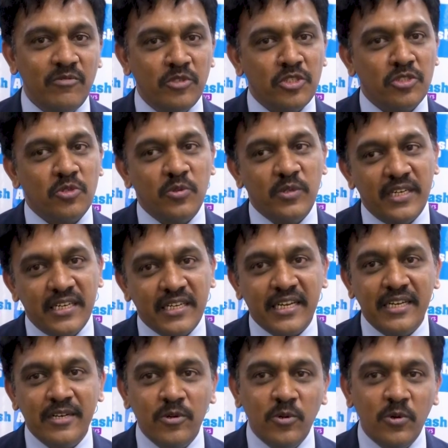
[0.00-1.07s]
in which student
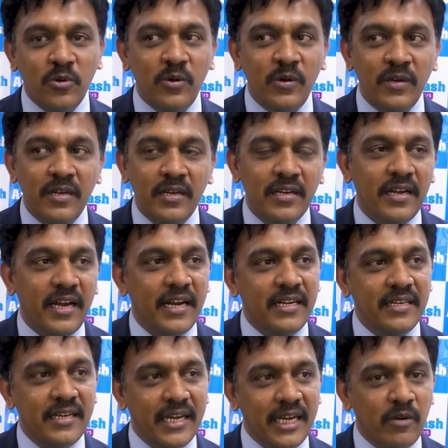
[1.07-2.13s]
can go
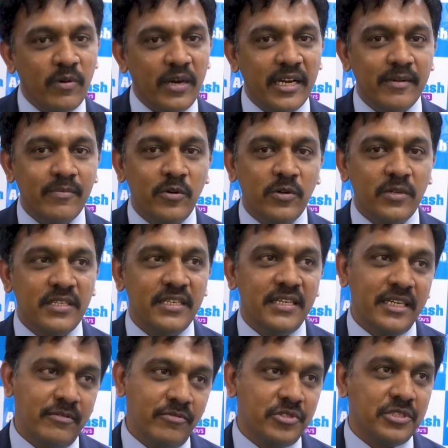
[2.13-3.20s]
and inquire about the
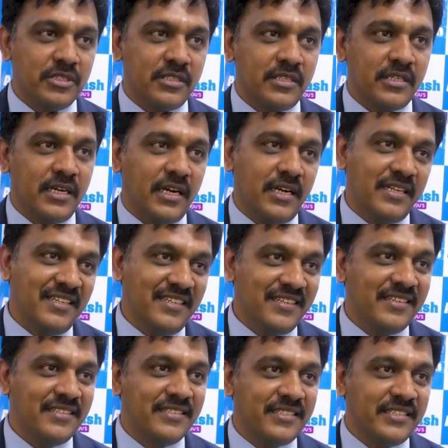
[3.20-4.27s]
admissions regarding
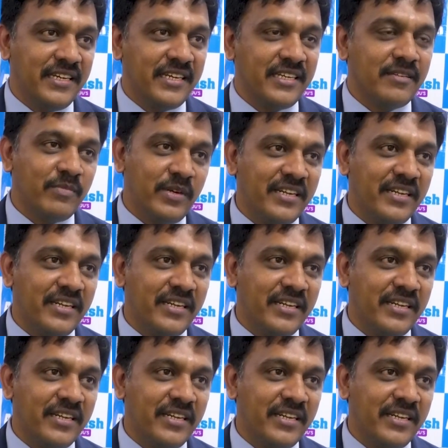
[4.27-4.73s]
engineering,